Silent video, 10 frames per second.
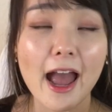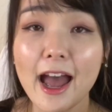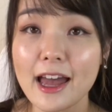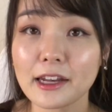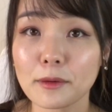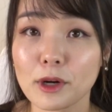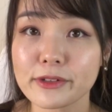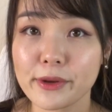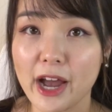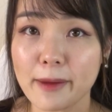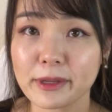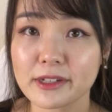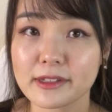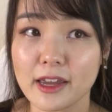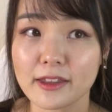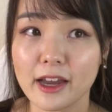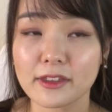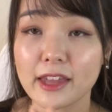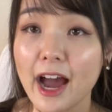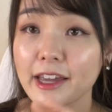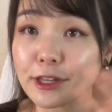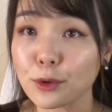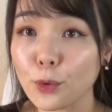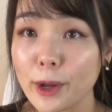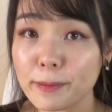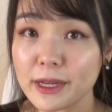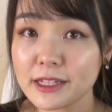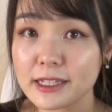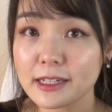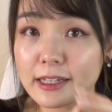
And I'm also happy to say that that equipment